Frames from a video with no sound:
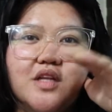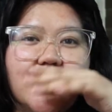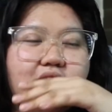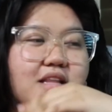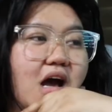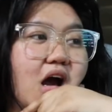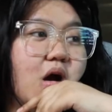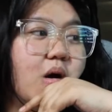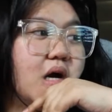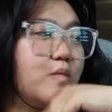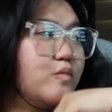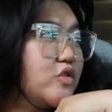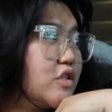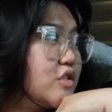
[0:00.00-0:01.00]
and now
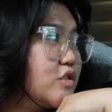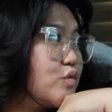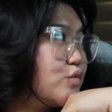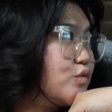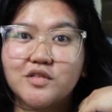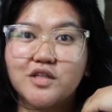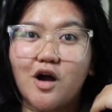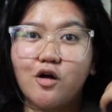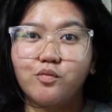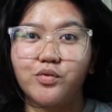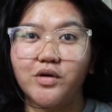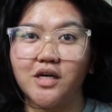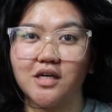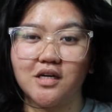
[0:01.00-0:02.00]
I'm just
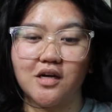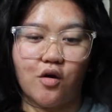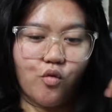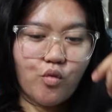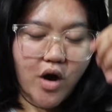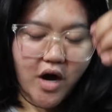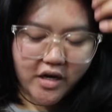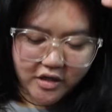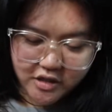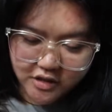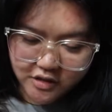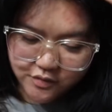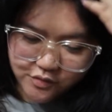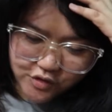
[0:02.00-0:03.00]
gulping water.